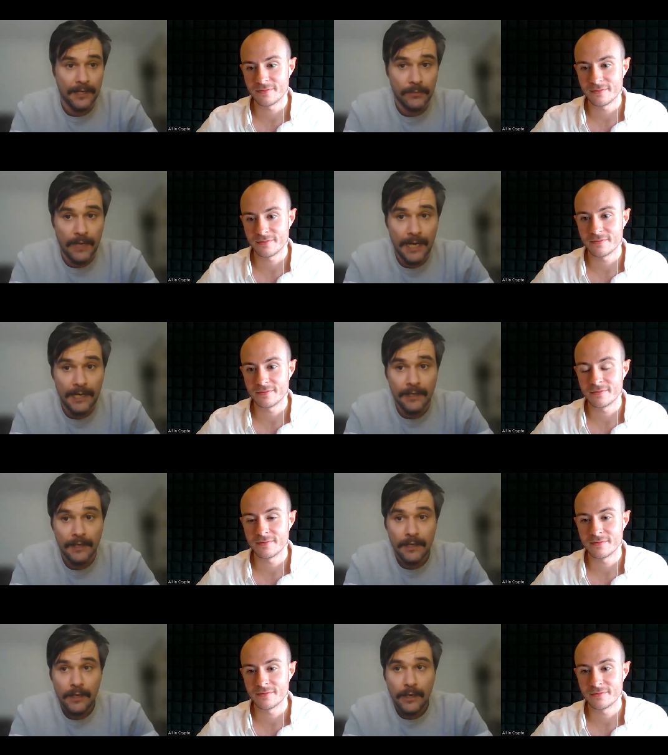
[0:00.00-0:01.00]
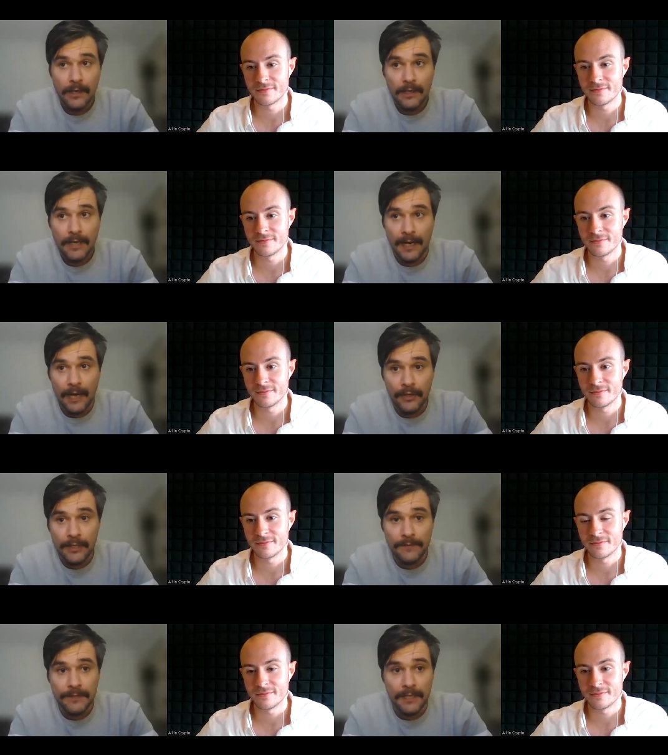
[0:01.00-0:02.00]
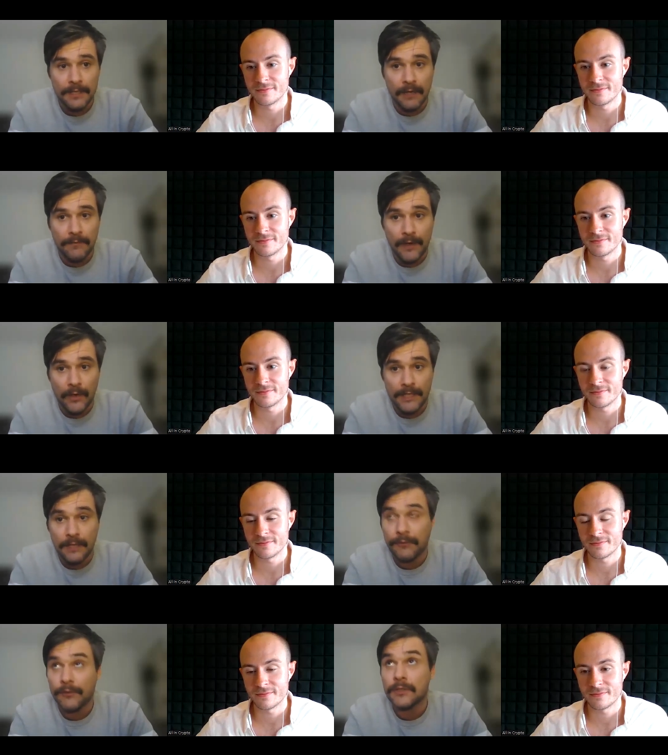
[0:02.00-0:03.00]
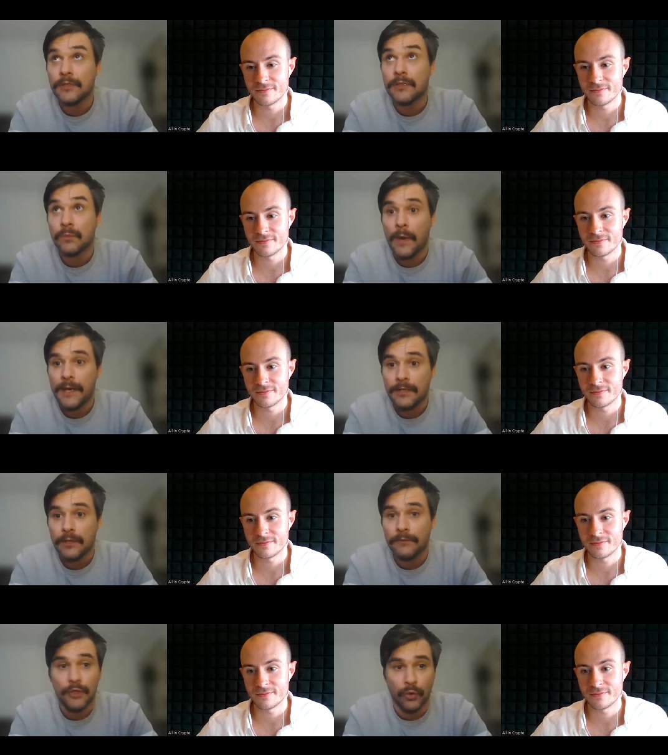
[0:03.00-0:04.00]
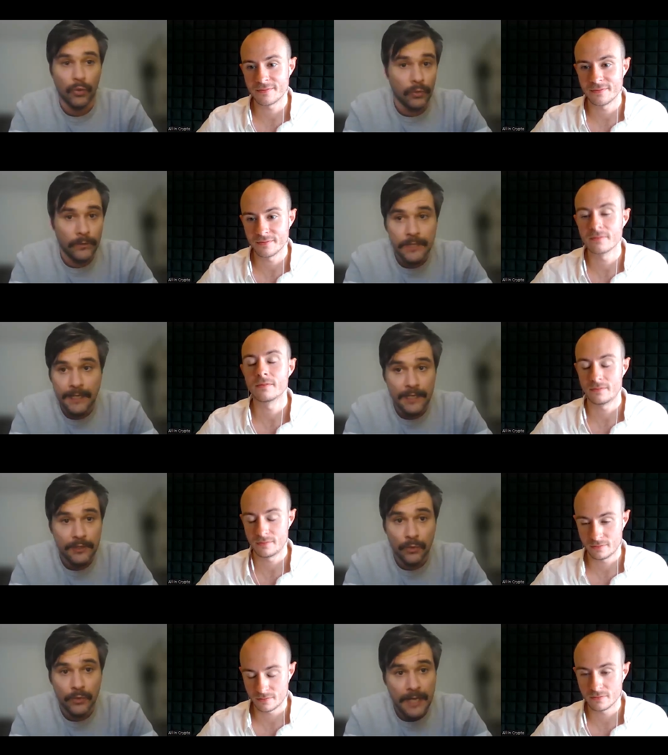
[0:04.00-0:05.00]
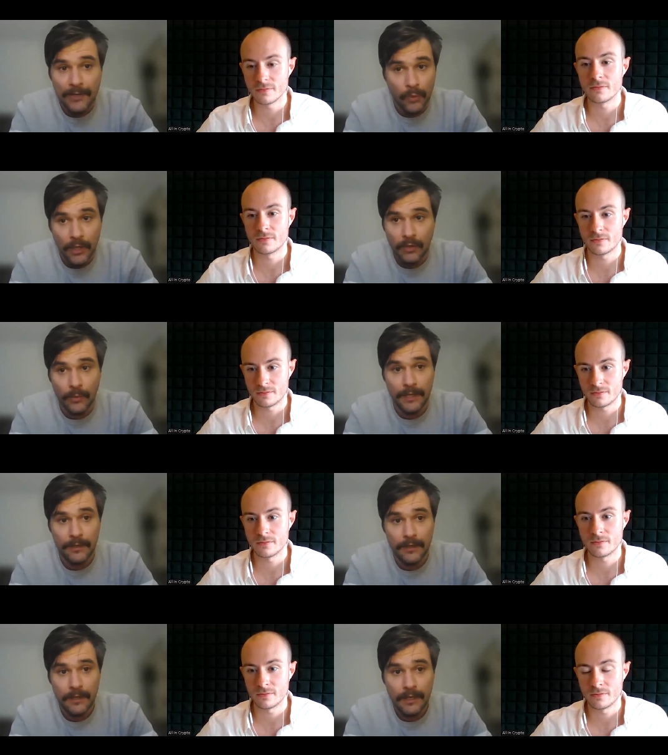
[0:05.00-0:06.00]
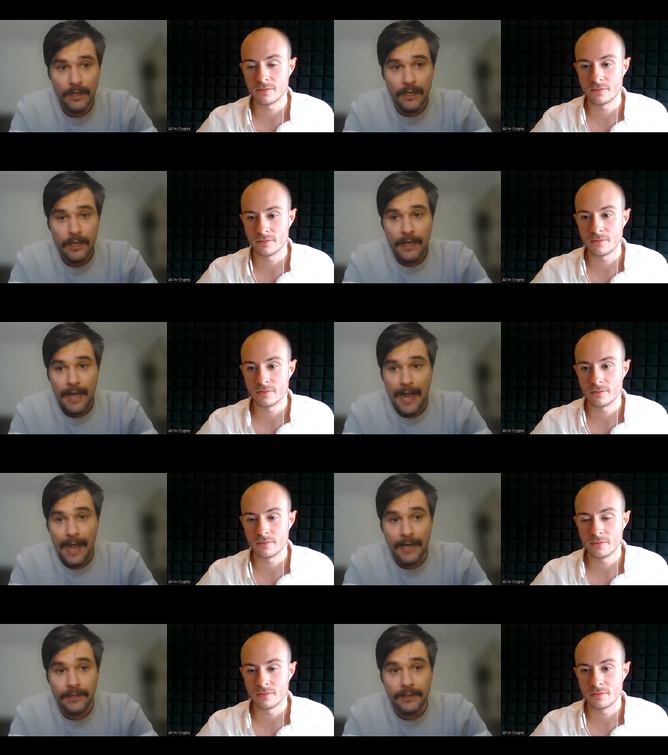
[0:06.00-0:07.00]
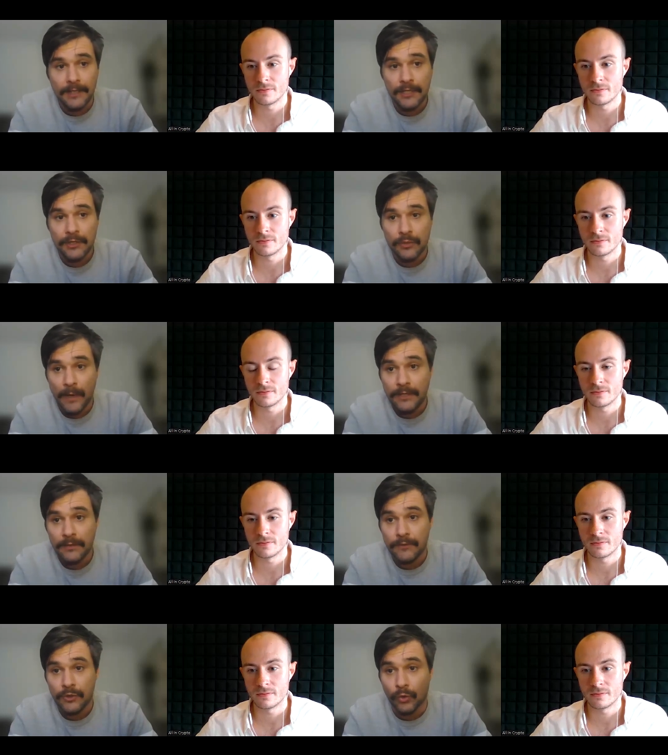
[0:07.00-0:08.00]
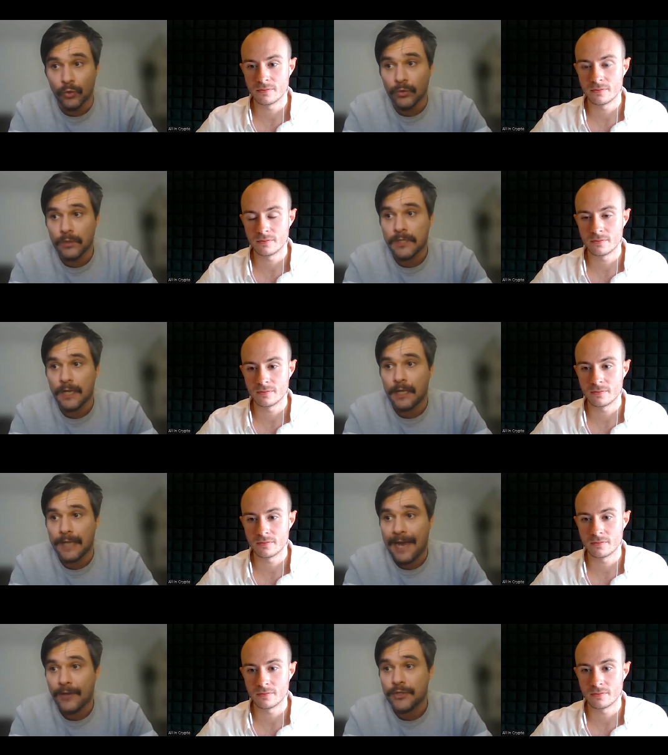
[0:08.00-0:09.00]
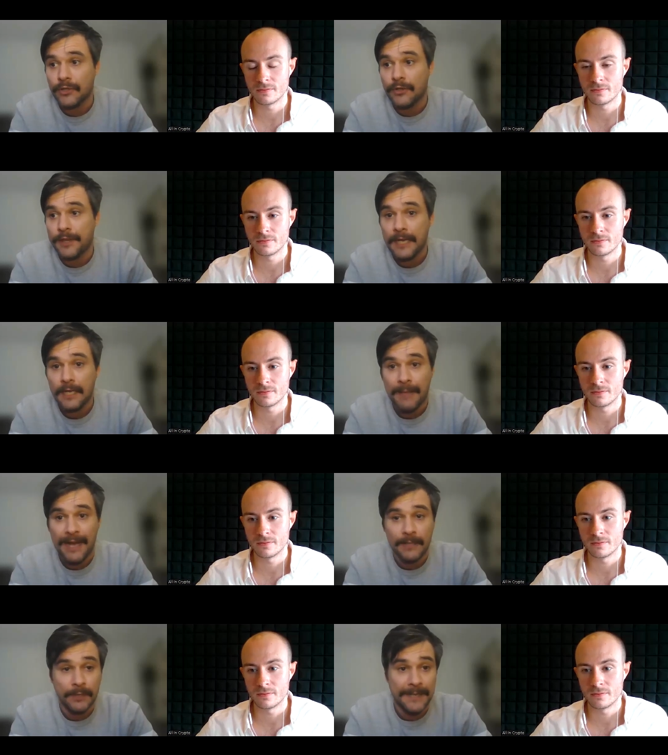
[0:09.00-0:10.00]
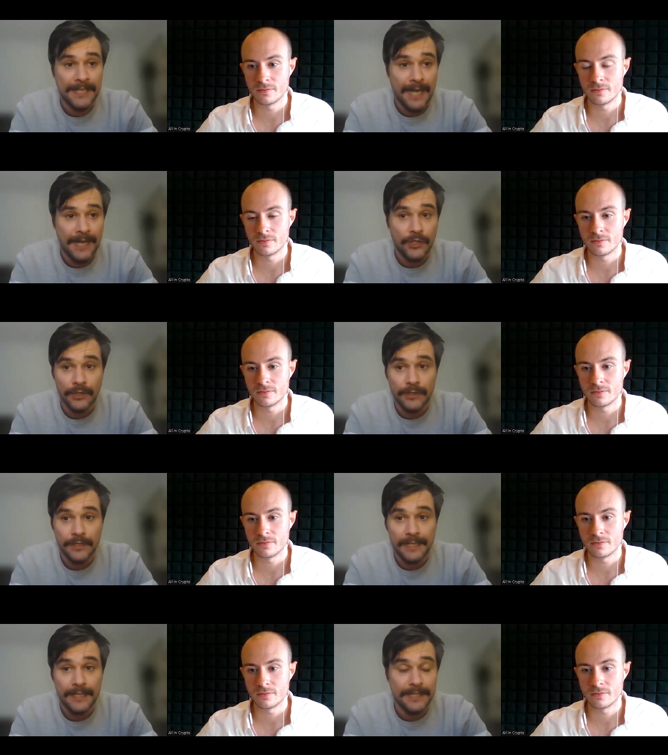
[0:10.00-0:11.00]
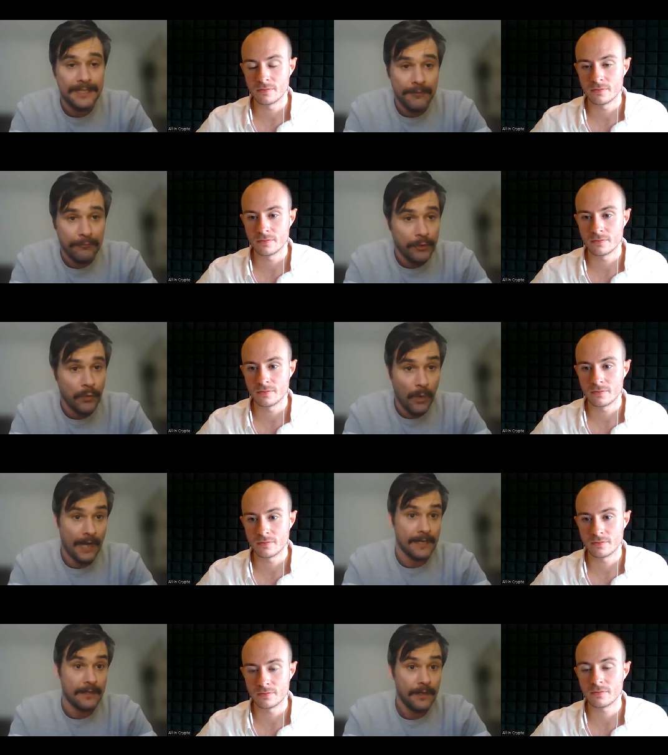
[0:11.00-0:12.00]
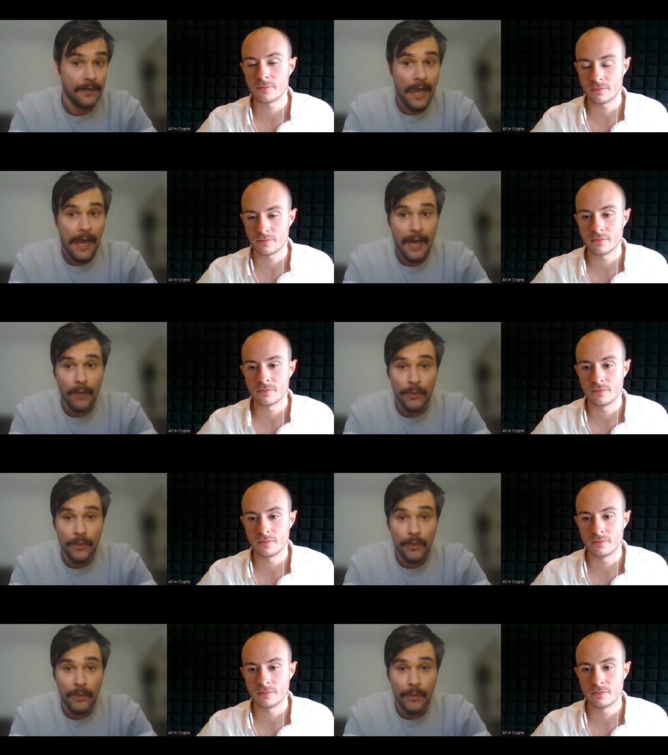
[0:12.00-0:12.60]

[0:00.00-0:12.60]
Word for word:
Speaker 1: right? Cardano gives us a very different suite of tools, I guess you'd say, to work with. And this suite of tools allows you to think about implementations in a different way. And